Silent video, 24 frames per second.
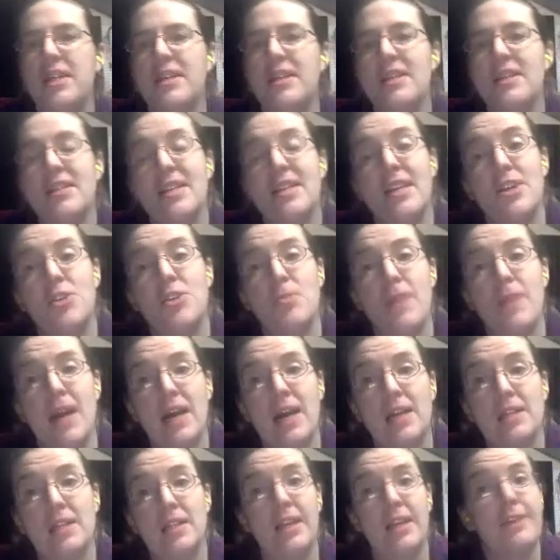That doesn't get you
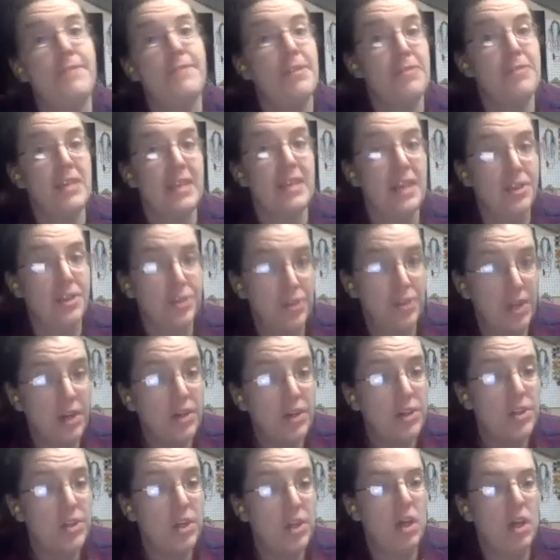back to like 50,000
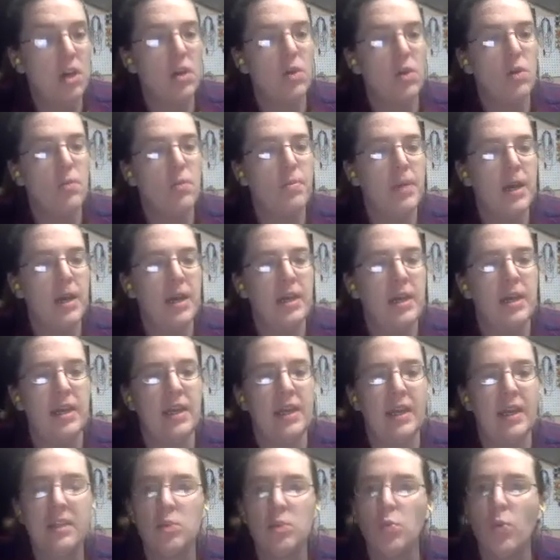years ago, but
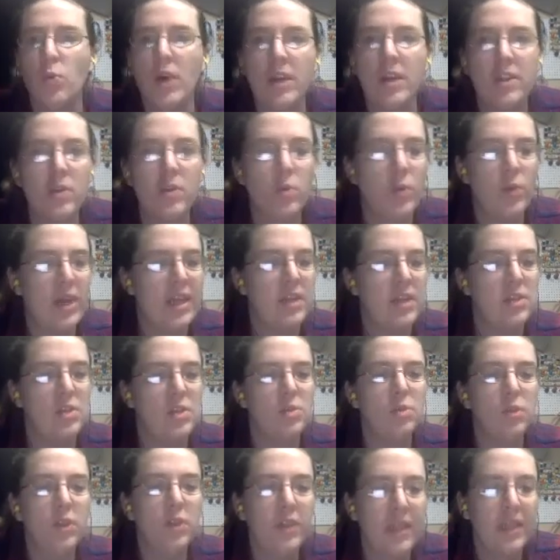it's one of the ways
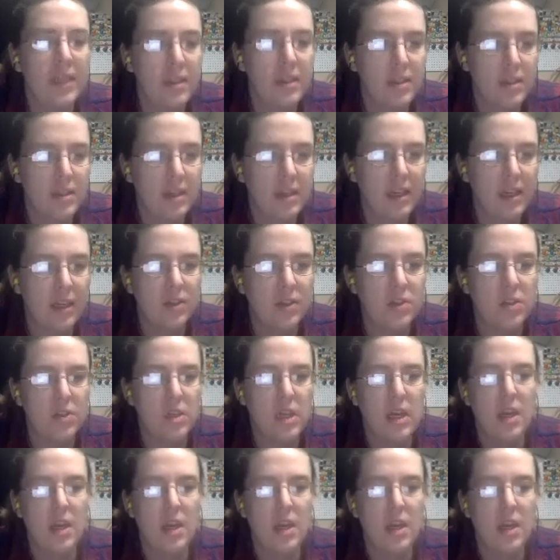you look at things.